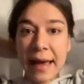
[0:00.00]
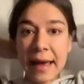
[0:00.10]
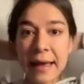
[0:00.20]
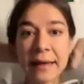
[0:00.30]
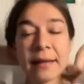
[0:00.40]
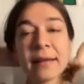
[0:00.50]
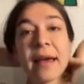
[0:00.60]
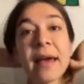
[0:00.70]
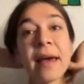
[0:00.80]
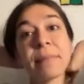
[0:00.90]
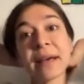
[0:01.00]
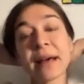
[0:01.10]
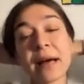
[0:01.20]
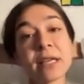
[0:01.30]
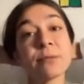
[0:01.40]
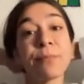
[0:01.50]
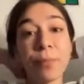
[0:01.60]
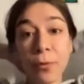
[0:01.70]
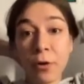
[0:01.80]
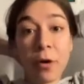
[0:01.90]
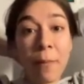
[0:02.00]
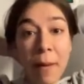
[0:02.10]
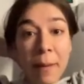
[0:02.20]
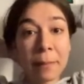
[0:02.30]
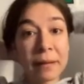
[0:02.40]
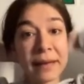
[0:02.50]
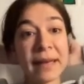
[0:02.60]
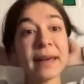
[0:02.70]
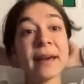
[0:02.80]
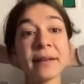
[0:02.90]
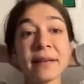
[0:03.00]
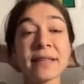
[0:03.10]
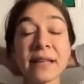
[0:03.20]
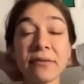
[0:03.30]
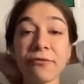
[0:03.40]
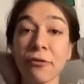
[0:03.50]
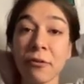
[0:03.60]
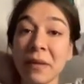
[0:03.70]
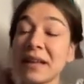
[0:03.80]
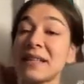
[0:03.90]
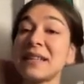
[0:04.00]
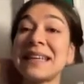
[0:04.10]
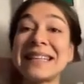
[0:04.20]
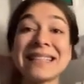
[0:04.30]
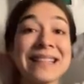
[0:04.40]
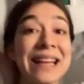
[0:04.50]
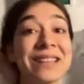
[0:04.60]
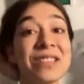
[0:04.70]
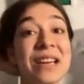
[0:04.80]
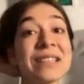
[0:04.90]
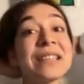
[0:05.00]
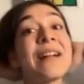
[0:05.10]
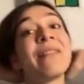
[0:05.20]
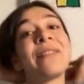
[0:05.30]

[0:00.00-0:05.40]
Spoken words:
the end, because probably this information is not just